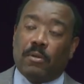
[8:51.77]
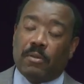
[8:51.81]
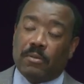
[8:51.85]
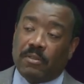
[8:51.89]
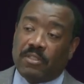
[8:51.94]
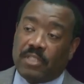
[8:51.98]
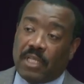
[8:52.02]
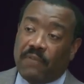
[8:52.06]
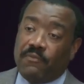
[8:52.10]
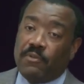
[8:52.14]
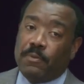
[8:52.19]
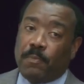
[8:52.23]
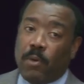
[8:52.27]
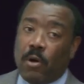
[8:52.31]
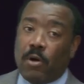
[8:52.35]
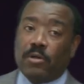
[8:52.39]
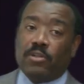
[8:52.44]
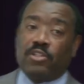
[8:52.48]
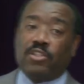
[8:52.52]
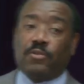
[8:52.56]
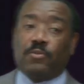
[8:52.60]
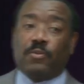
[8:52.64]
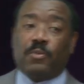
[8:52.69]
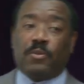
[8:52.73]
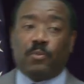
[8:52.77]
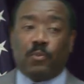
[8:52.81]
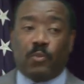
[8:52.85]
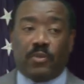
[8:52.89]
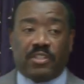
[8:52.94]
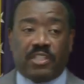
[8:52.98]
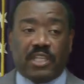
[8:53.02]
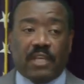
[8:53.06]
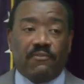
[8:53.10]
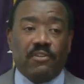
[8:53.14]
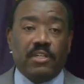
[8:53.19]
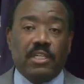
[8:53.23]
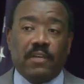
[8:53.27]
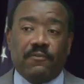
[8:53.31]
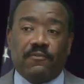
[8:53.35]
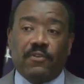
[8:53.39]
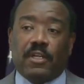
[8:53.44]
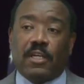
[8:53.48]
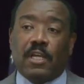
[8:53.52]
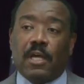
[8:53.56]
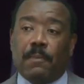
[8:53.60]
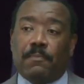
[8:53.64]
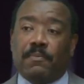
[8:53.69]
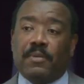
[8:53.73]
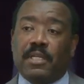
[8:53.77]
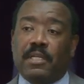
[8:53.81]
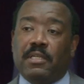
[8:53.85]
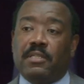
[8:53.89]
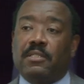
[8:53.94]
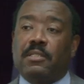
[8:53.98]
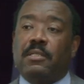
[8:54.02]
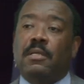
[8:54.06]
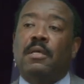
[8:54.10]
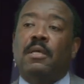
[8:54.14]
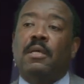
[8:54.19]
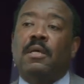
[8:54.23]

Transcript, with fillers: seven partnerships with seven different companies